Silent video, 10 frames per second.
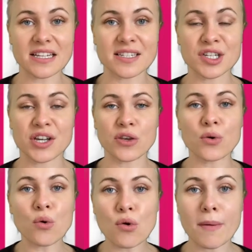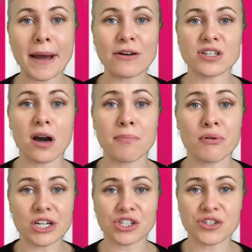to tell you all about our
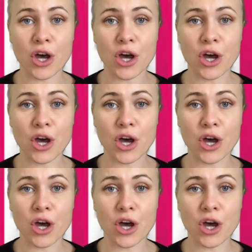precious